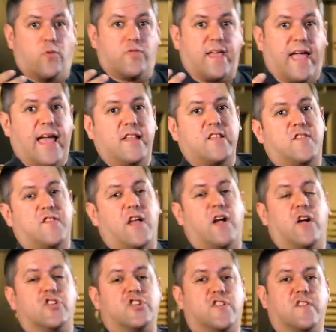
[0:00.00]
The hand is
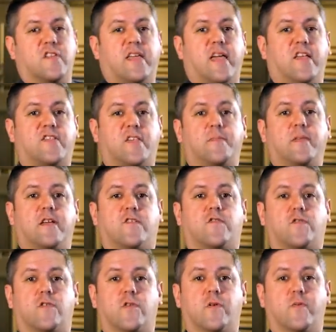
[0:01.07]
there just in case something
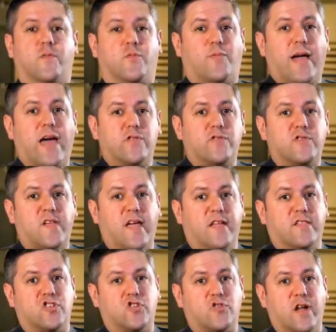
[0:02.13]
gets through, and we'd rather
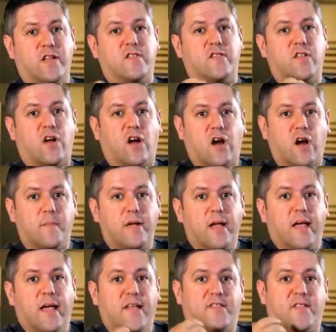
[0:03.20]
take the strike to the arm
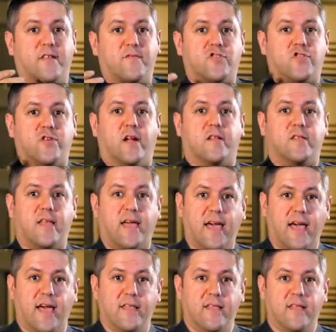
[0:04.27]
instead of the strike to the
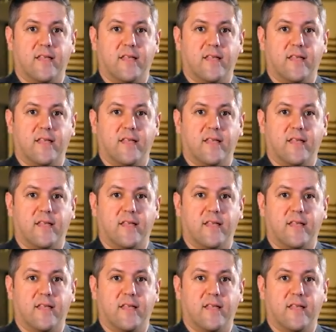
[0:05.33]
head.